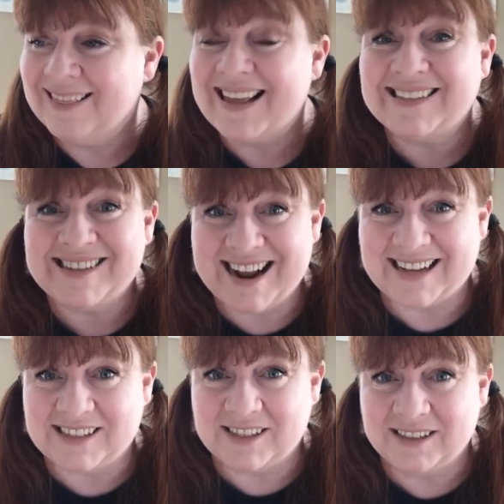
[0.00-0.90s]
That's
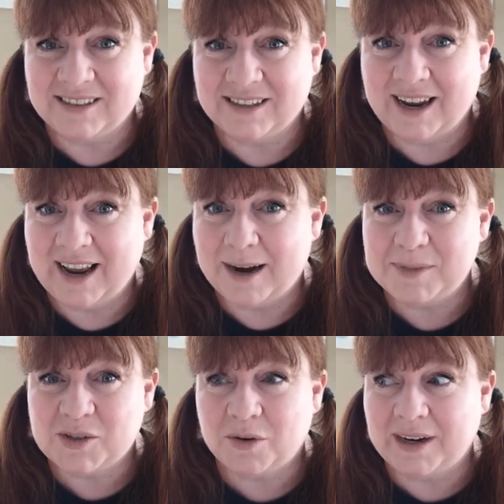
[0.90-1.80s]
nuts. And
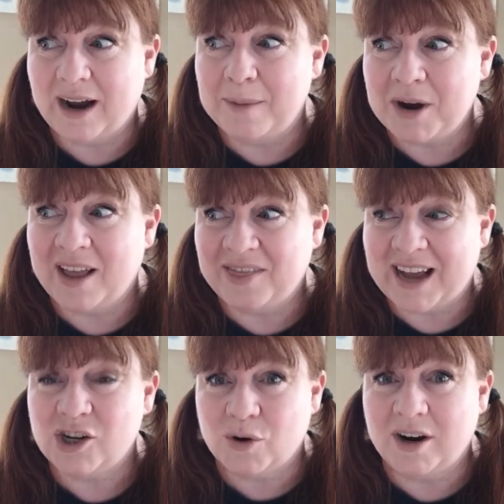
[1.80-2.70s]
I'm sorry, I'm not
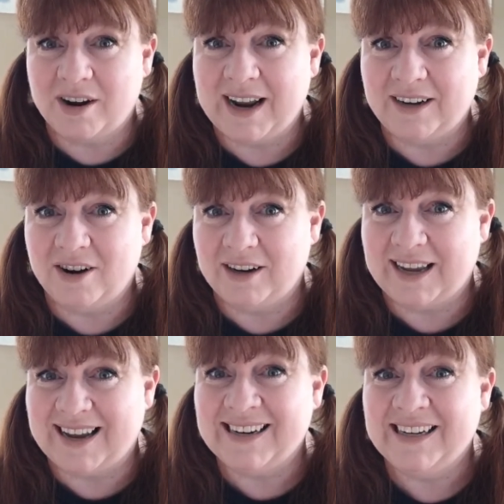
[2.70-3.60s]
that drunk on
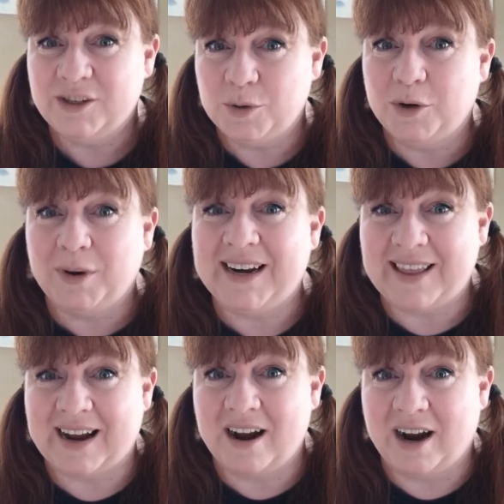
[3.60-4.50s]
eggnog yet to agree to
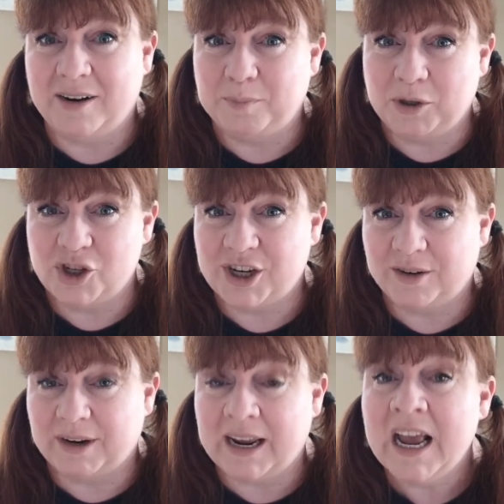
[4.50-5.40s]
that kind of
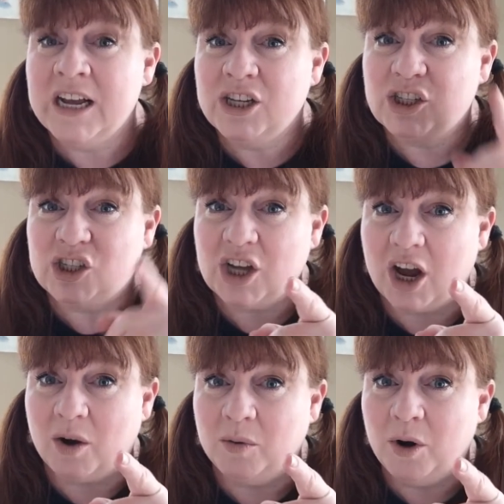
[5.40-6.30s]
bullshittery.
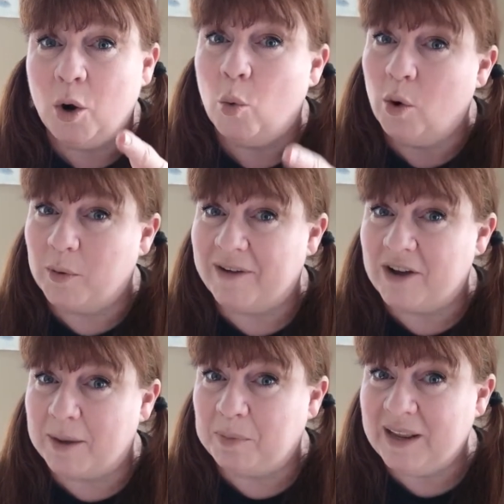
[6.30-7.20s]
So, what do
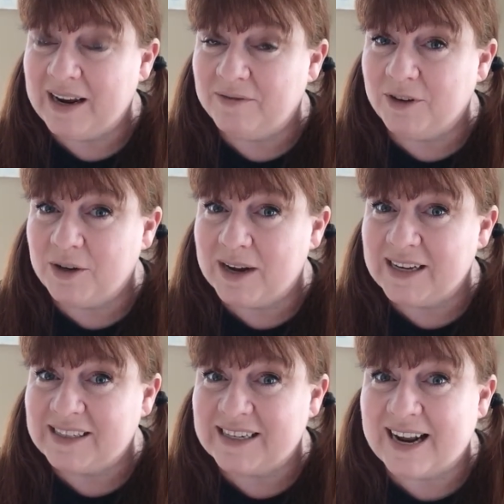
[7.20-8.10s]
I've got planned for you
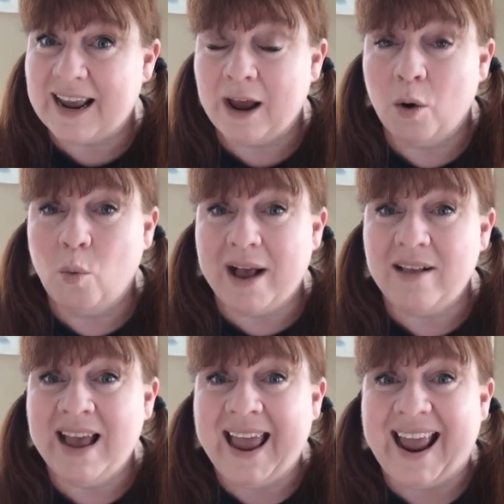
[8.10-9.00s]
guys today?
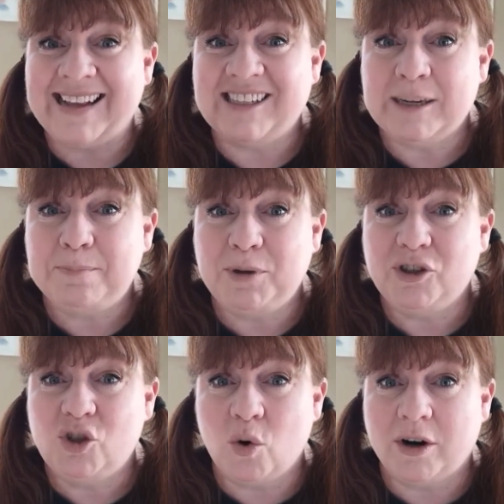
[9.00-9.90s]
Well, a
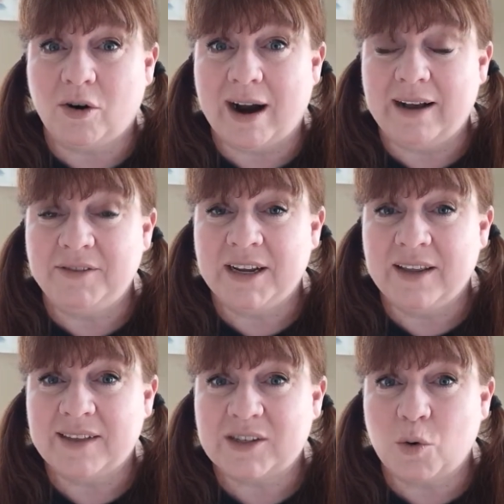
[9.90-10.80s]
simple door craft
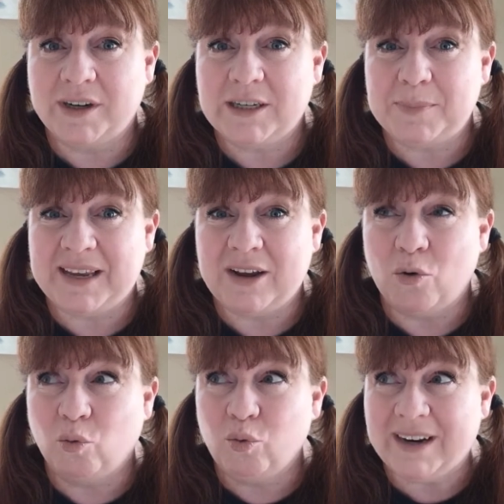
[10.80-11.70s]
that's going to
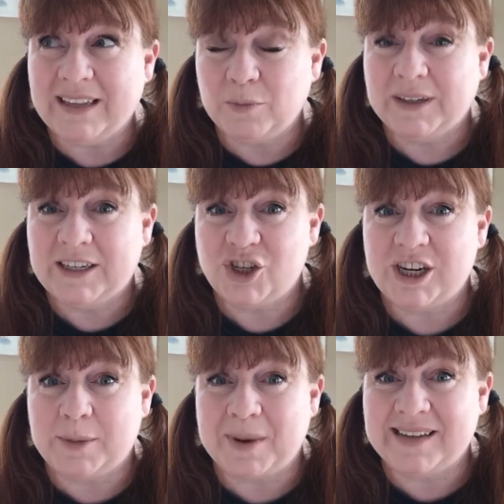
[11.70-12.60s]
be really, really
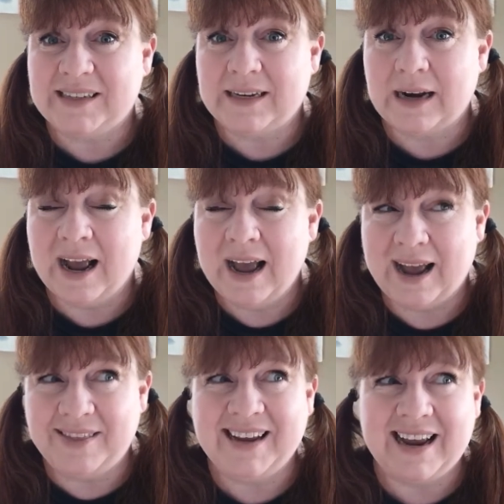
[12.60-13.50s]
cheap. As in,
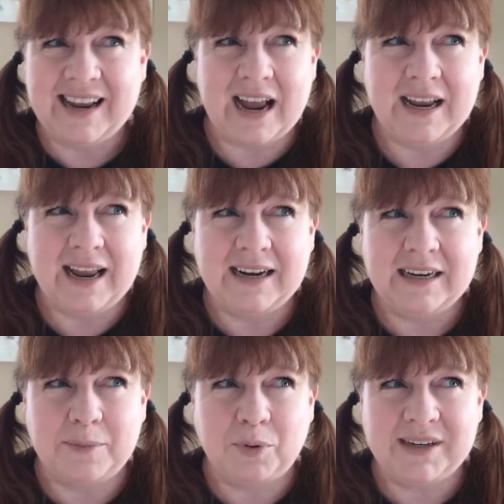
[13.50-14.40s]
I think I
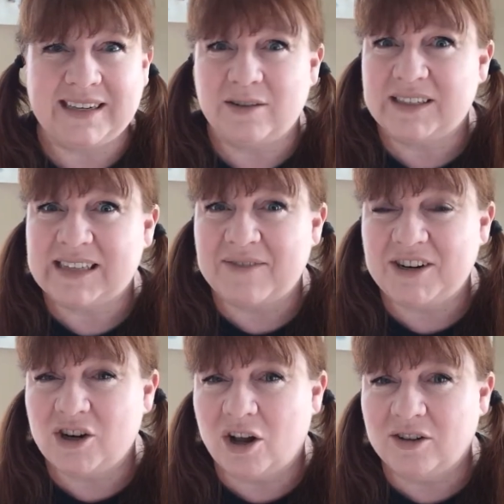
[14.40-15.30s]
ended up pricing out
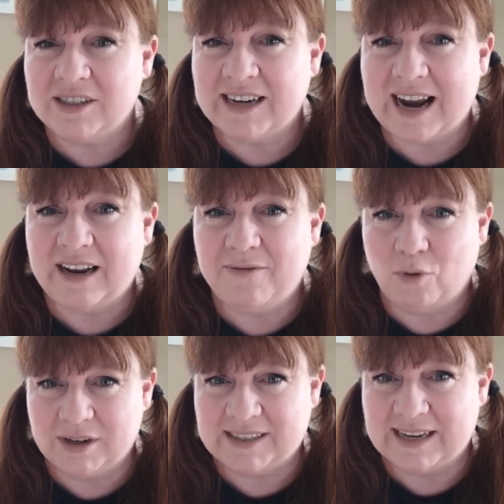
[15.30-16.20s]

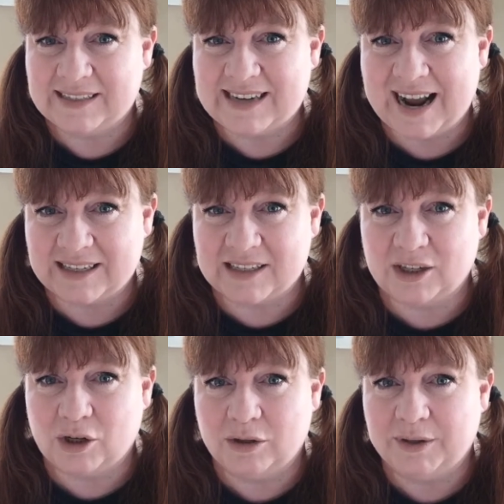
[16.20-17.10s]
$7.84, taxes
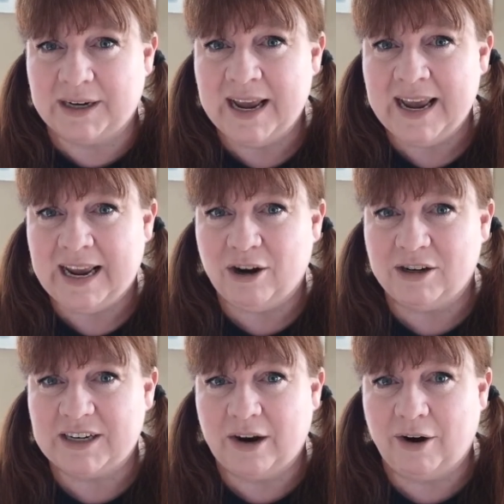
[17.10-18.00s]
included, in
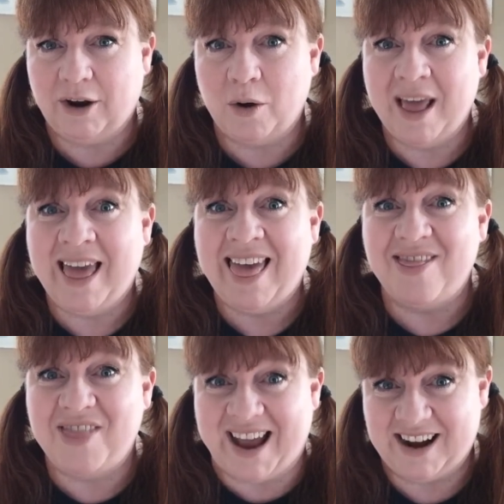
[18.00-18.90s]
Ontario.
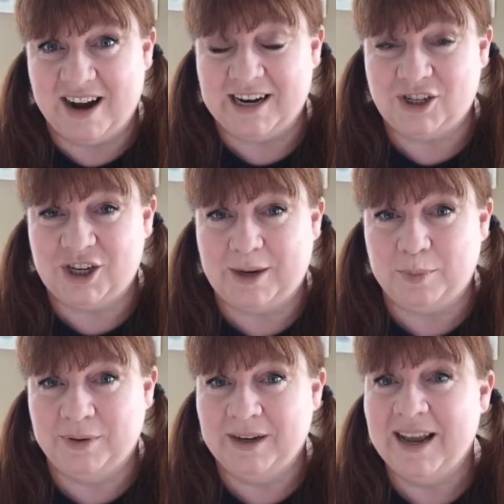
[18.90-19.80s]
That kind of cheap.
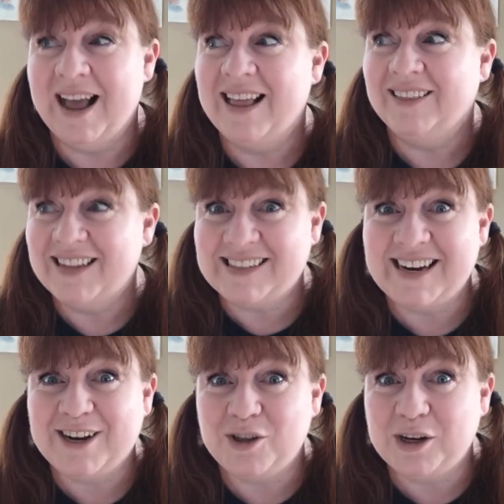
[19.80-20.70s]
Let's
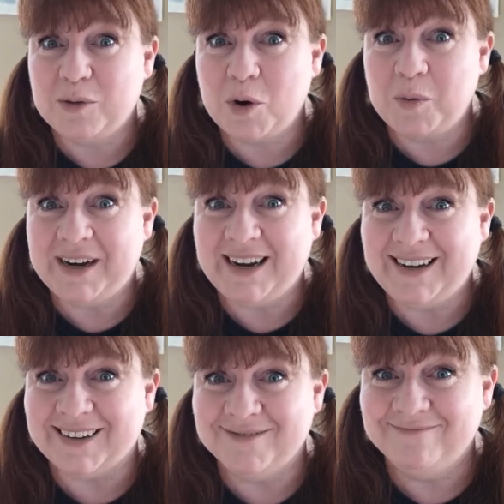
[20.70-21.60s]
take a look at what we
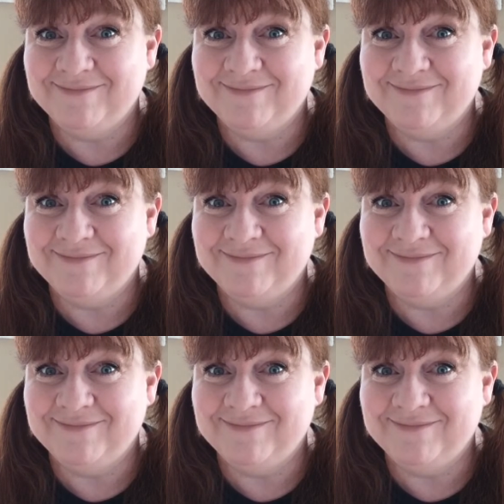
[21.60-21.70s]
need.